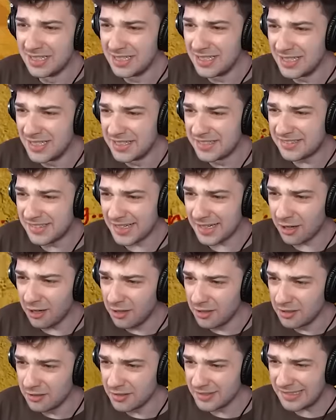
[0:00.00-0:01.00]
oh, it's like,
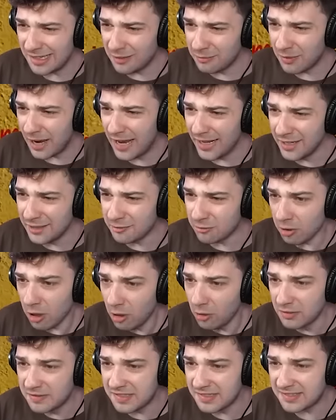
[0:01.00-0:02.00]
oh, it's all red and
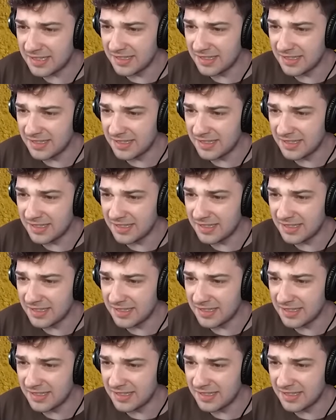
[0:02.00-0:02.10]
gross. It